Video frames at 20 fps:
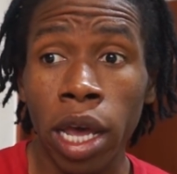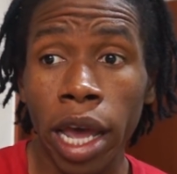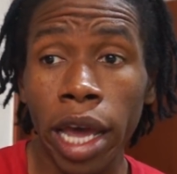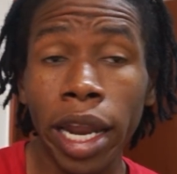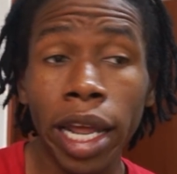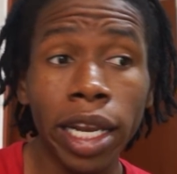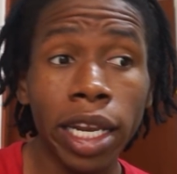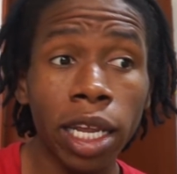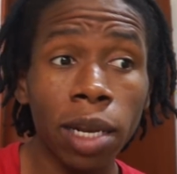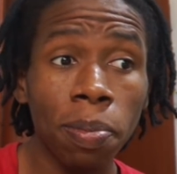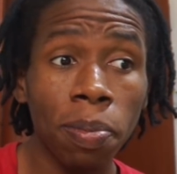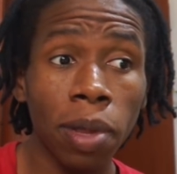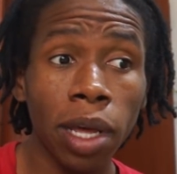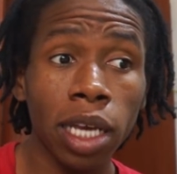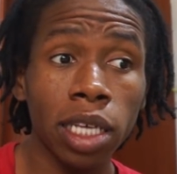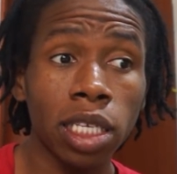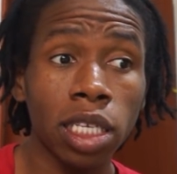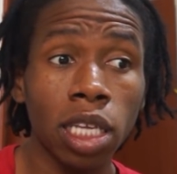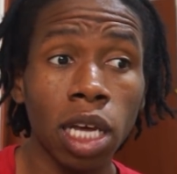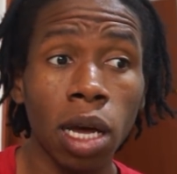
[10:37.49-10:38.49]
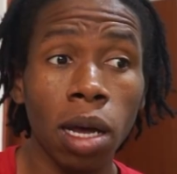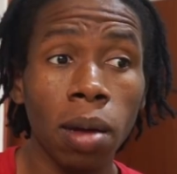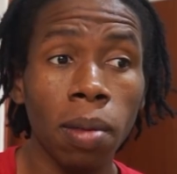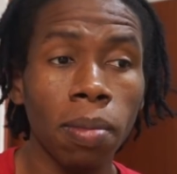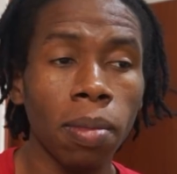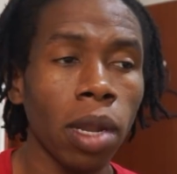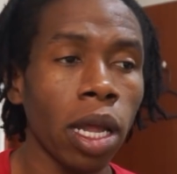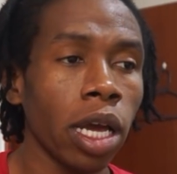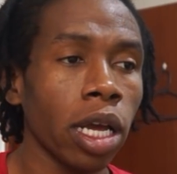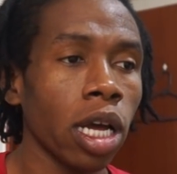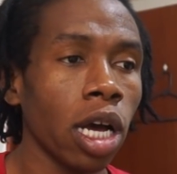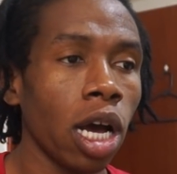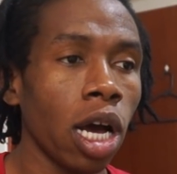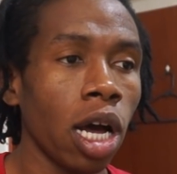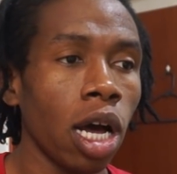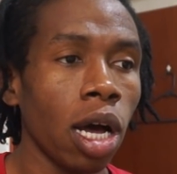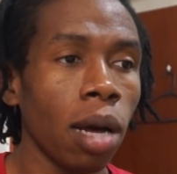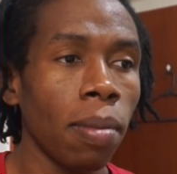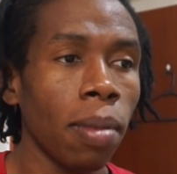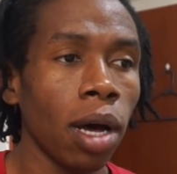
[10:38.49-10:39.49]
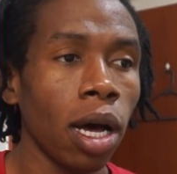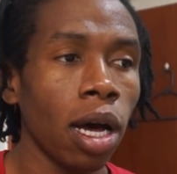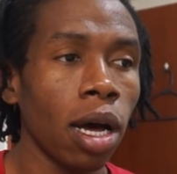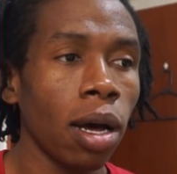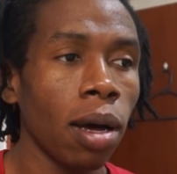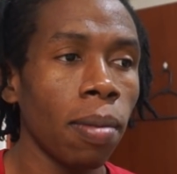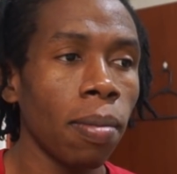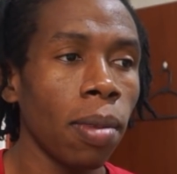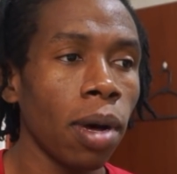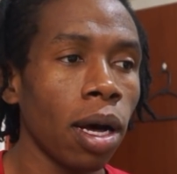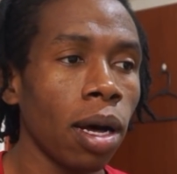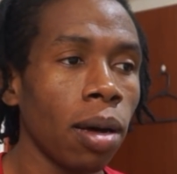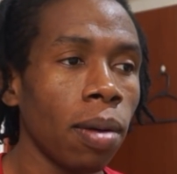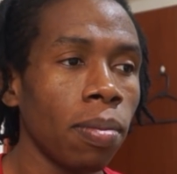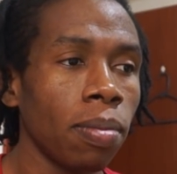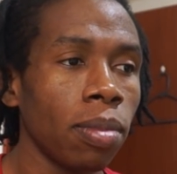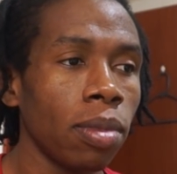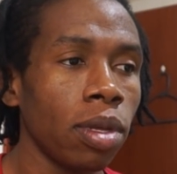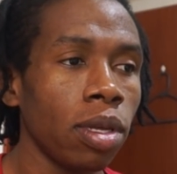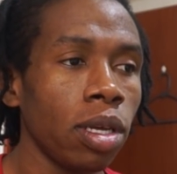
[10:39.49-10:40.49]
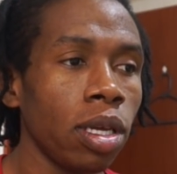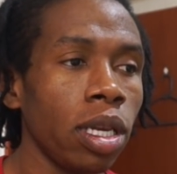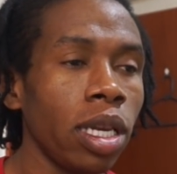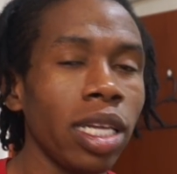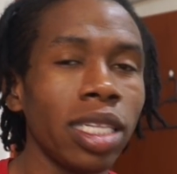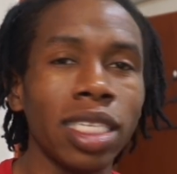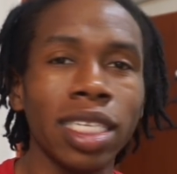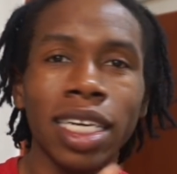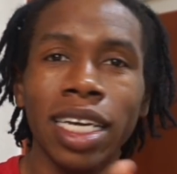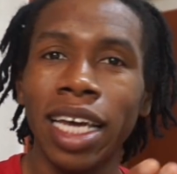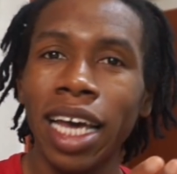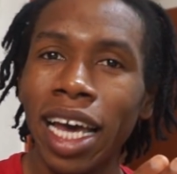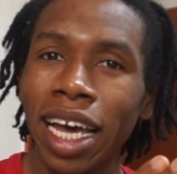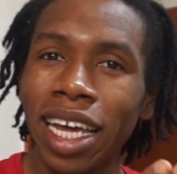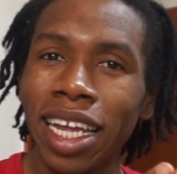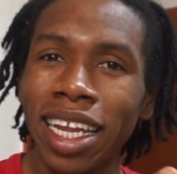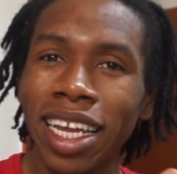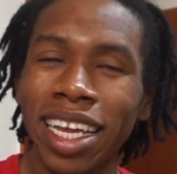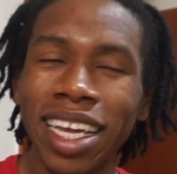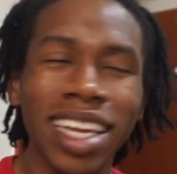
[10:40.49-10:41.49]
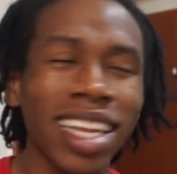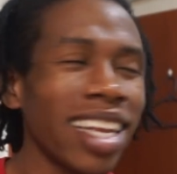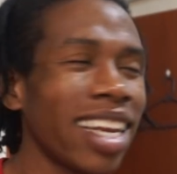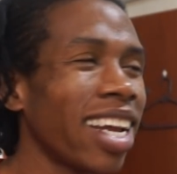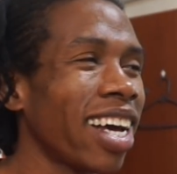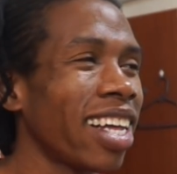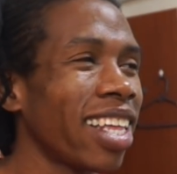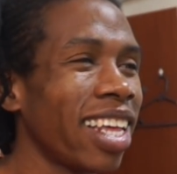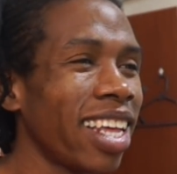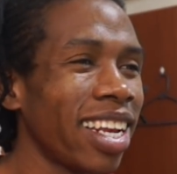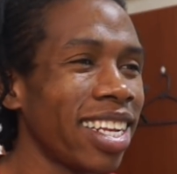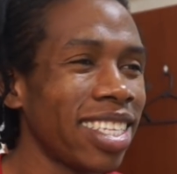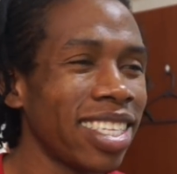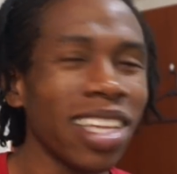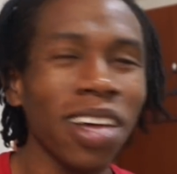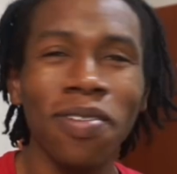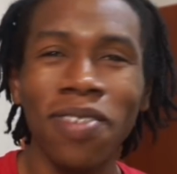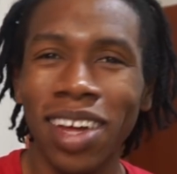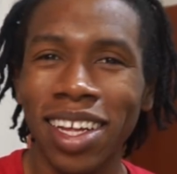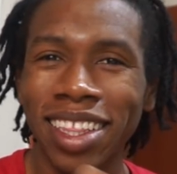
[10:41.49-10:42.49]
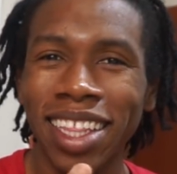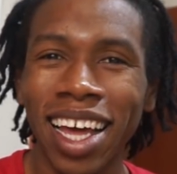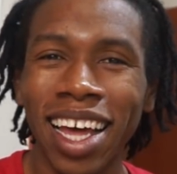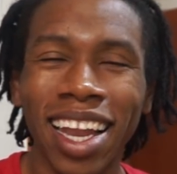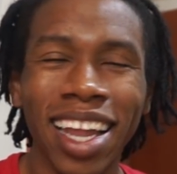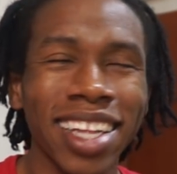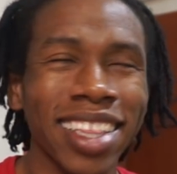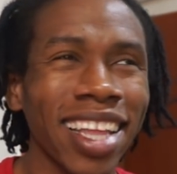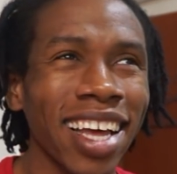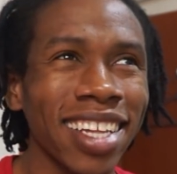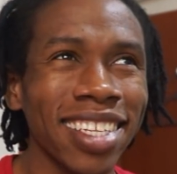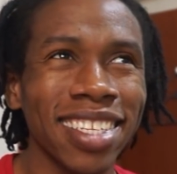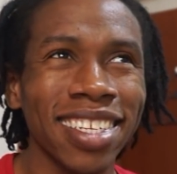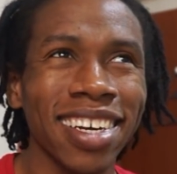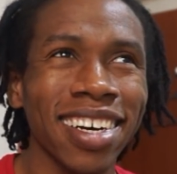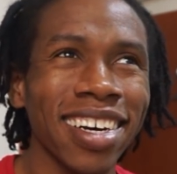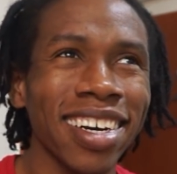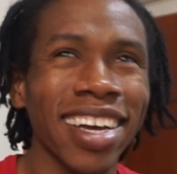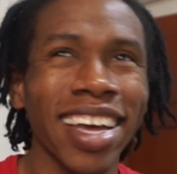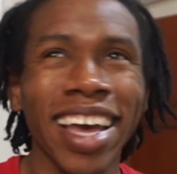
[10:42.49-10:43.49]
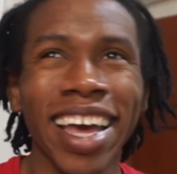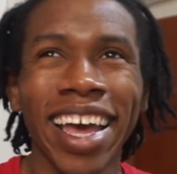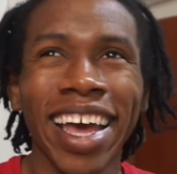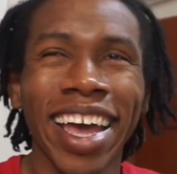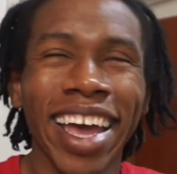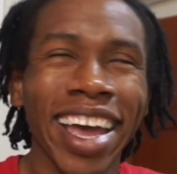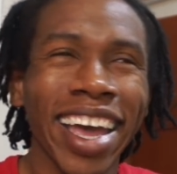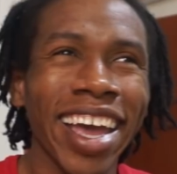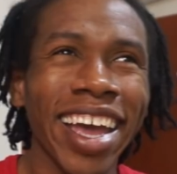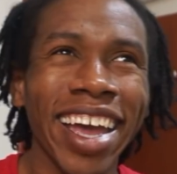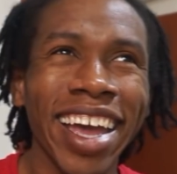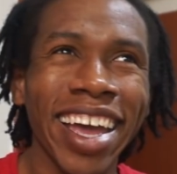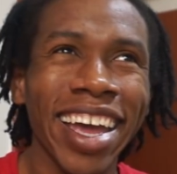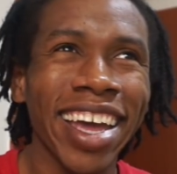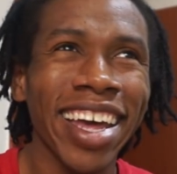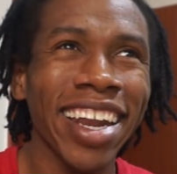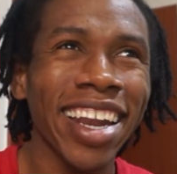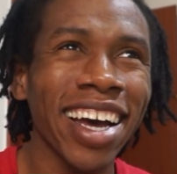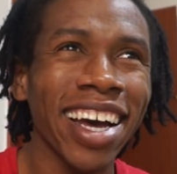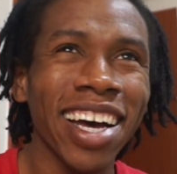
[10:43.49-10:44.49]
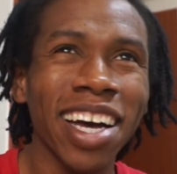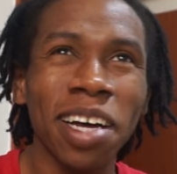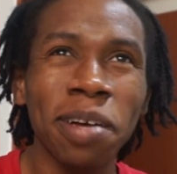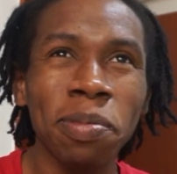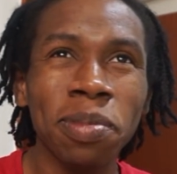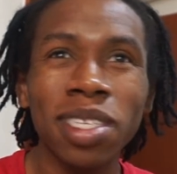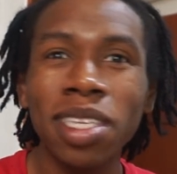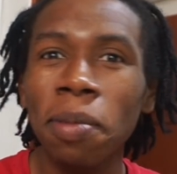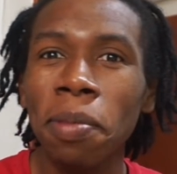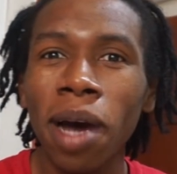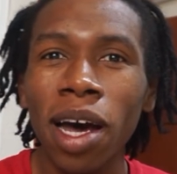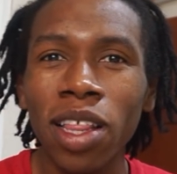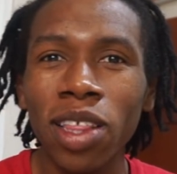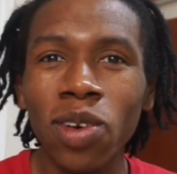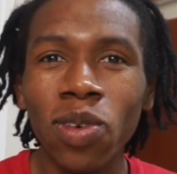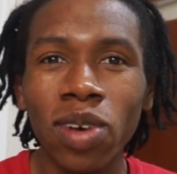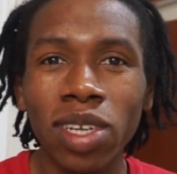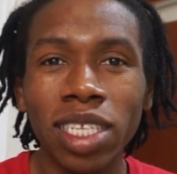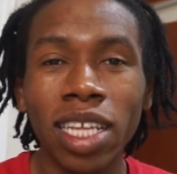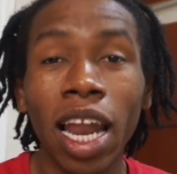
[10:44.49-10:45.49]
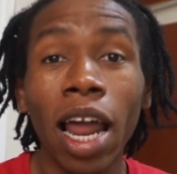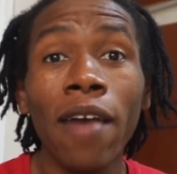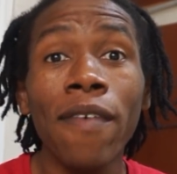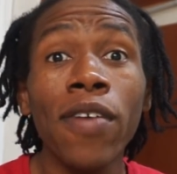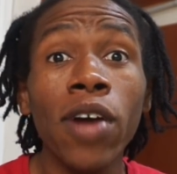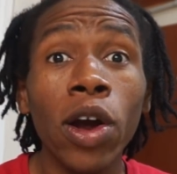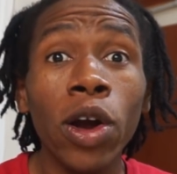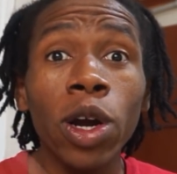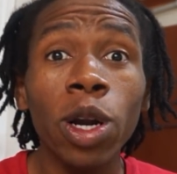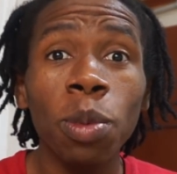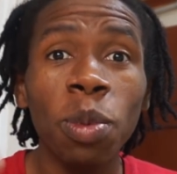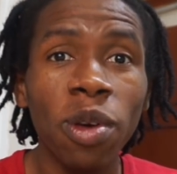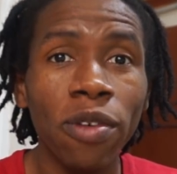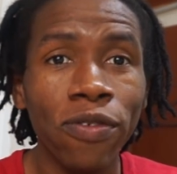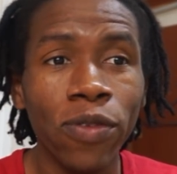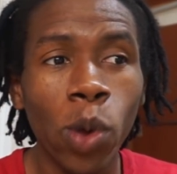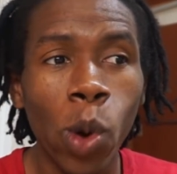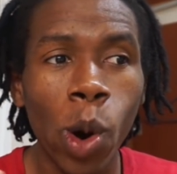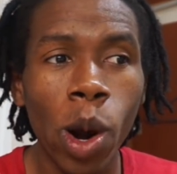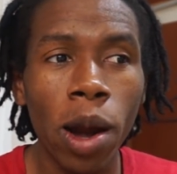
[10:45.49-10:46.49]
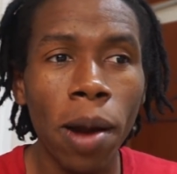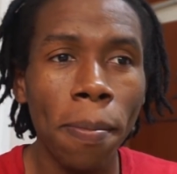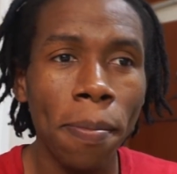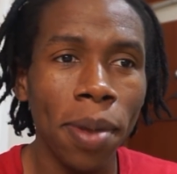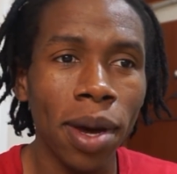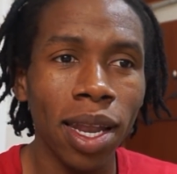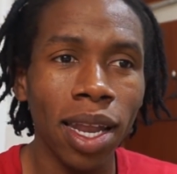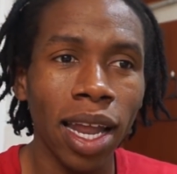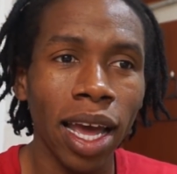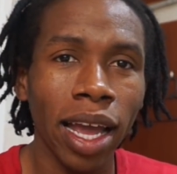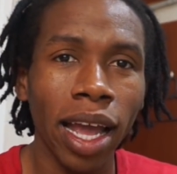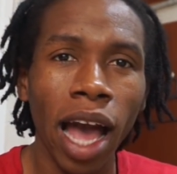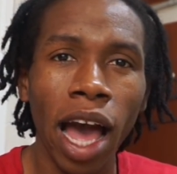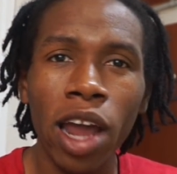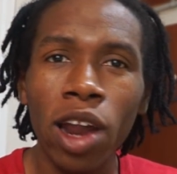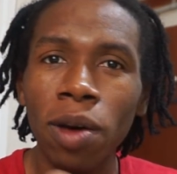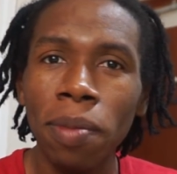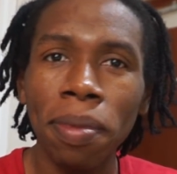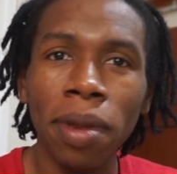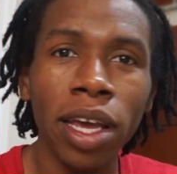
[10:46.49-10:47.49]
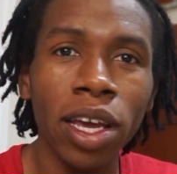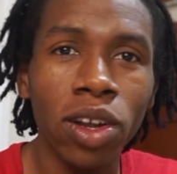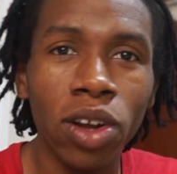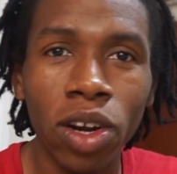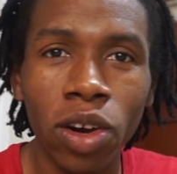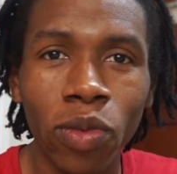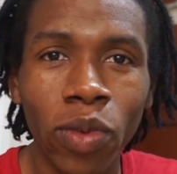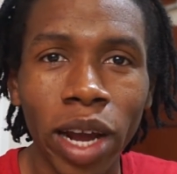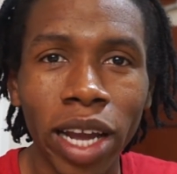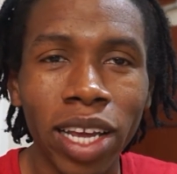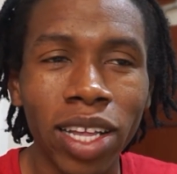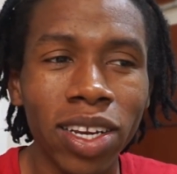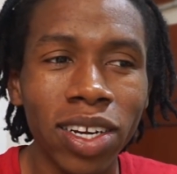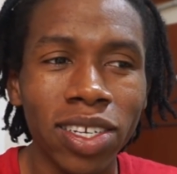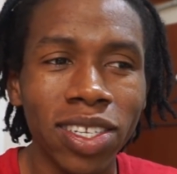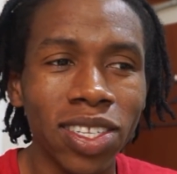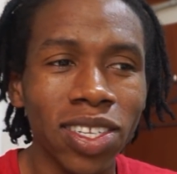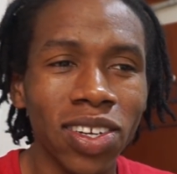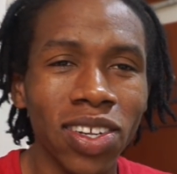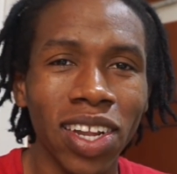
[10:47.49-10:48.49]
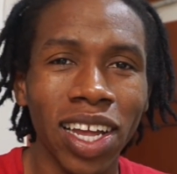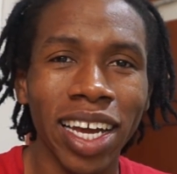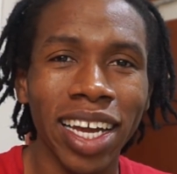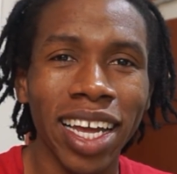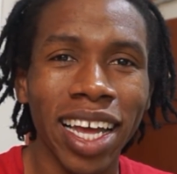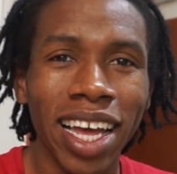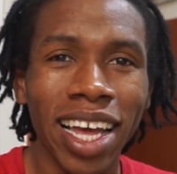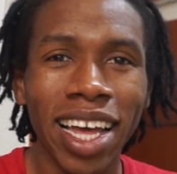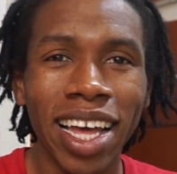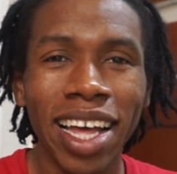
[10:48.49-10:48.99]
And they did play some like You Need to Cut It and stuff like that song, and some other ones that I've heard before, but like I don't play it on a regular, so like